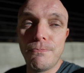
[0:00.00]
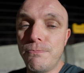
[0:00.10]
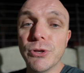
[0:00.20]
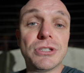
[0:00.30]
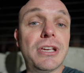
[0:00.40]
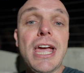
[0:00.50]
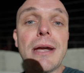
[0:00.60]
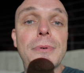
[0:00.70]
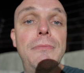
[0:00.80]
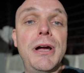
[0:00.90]
put the
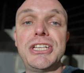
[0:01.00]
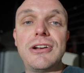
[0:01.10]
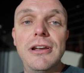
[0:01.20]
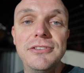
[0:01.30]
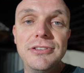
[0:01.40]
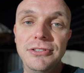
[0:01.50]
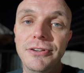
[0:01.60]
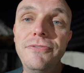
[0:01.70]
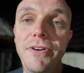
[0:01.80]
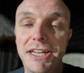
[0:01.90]
camera much closer to
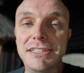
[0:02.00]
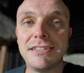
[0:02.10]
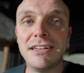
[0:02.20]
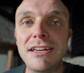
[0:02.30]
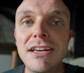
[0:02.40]
your face.